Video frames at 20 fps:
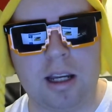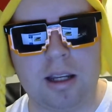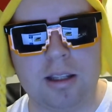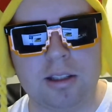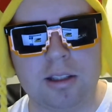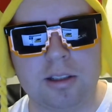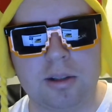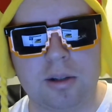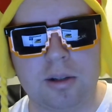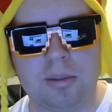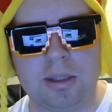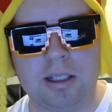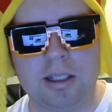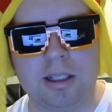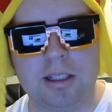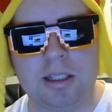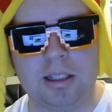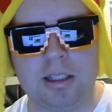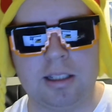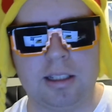is going to be
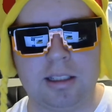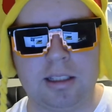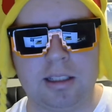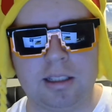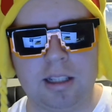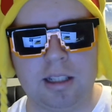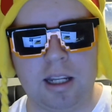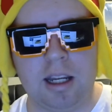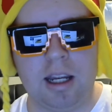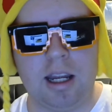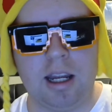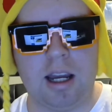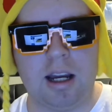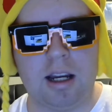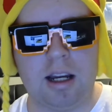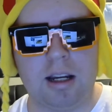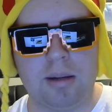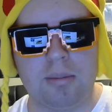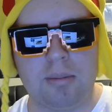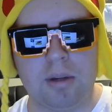getting
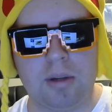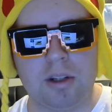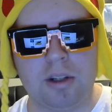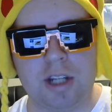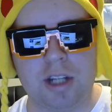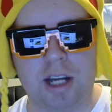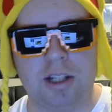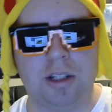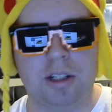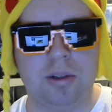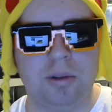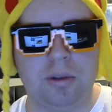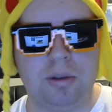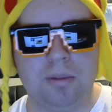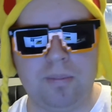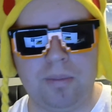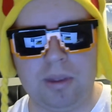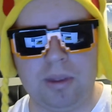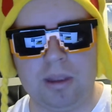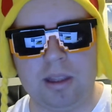Jakku.